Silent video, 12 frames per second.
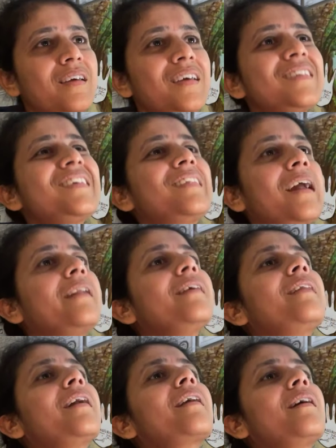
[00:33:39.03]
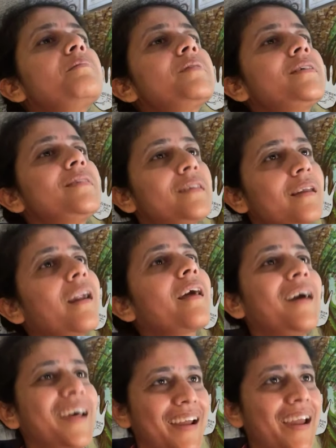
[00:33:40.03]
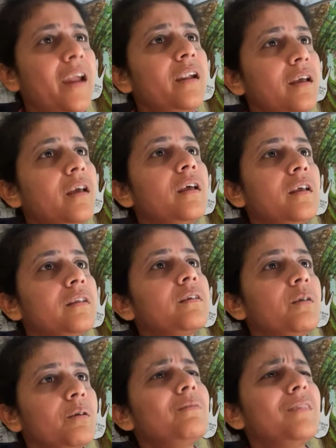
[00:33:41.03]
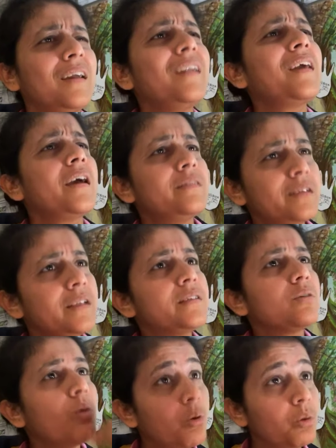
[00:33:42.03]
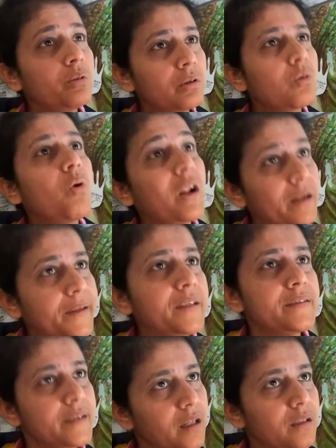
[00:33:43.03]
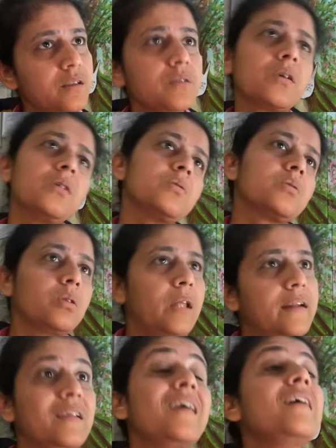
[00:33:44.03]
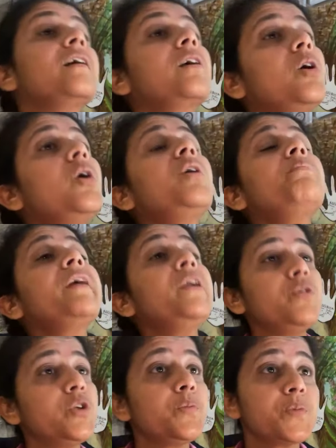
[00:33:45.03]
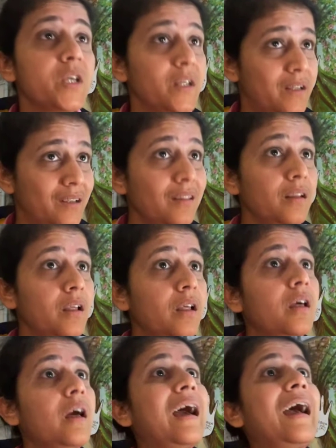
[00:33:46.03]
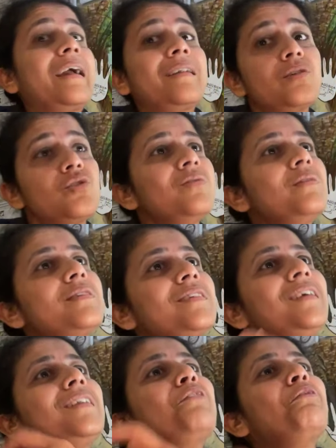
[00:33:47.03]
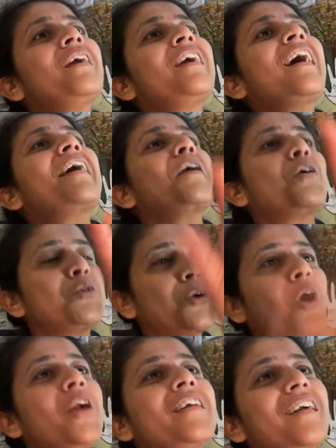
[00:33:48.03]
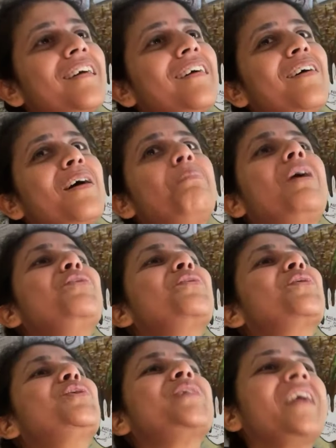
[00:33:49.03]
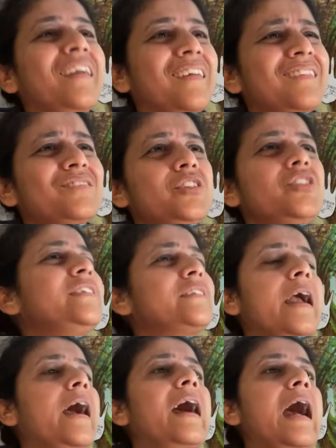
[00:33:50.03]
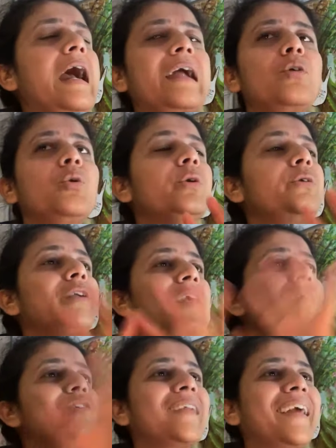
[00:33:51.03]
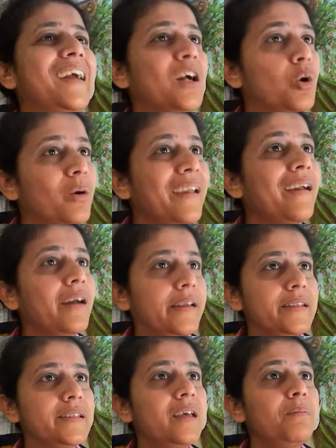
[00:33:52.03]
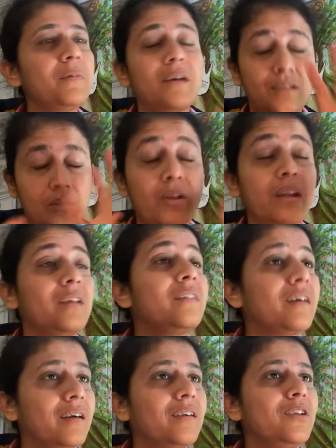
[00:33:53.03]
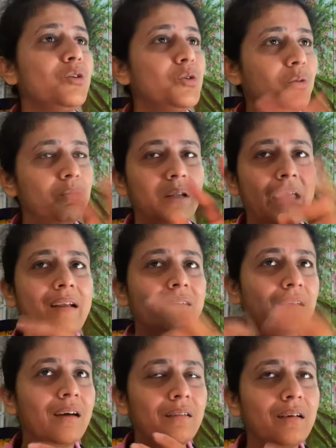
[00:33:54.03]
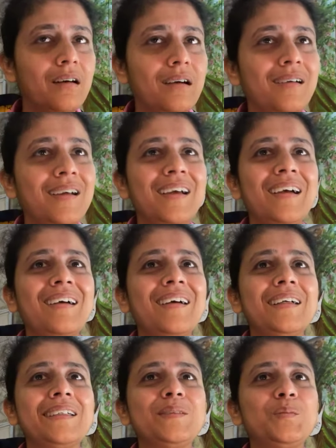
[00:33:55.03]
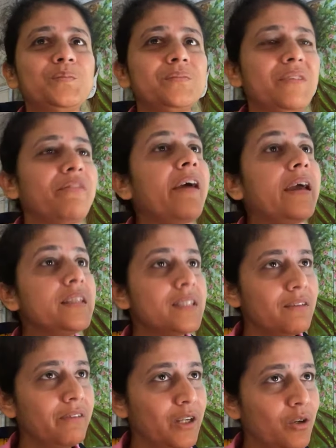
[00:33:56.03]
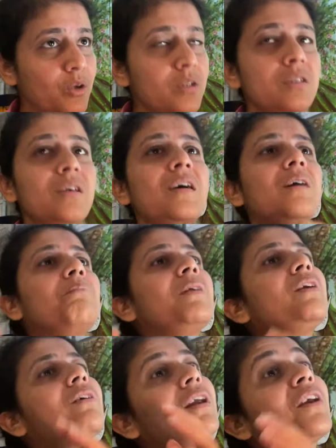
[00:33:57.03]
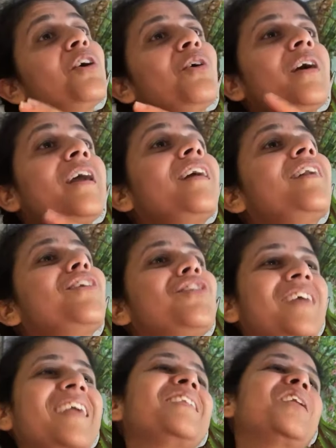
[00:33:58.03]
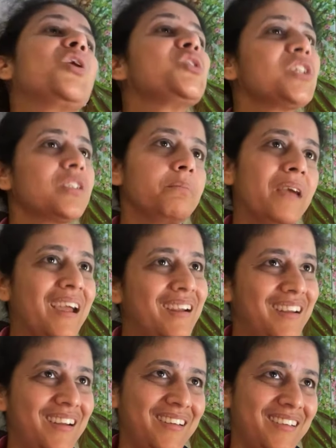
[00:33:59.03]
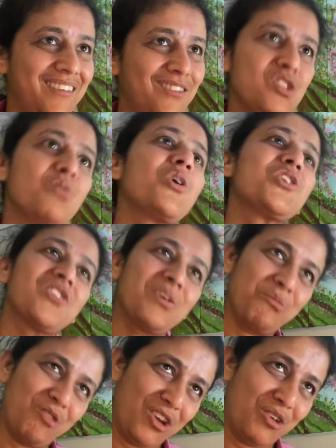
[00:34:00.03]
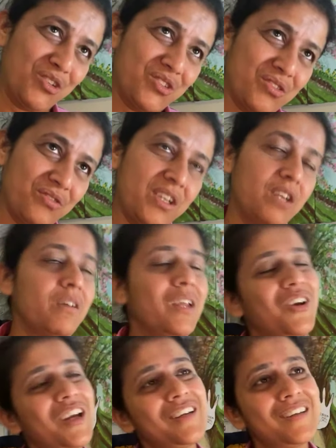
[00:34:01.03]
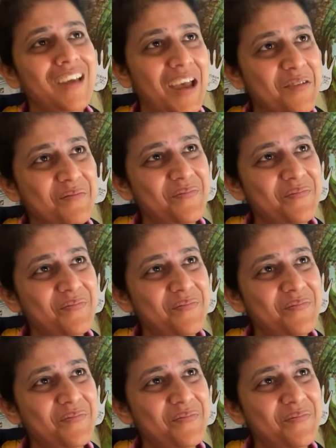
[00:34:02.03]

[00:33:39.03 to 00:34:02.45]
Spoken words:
See, that comes as a tadka, right? So it has its own qualities also. So that go on my YouTube channel and see the way I have taught about cooking. See, I don't teach like a cooking concept. The YouTube like the fancy videos, but you can go and understand the logics behind it. So watch some videos whenever you get a time.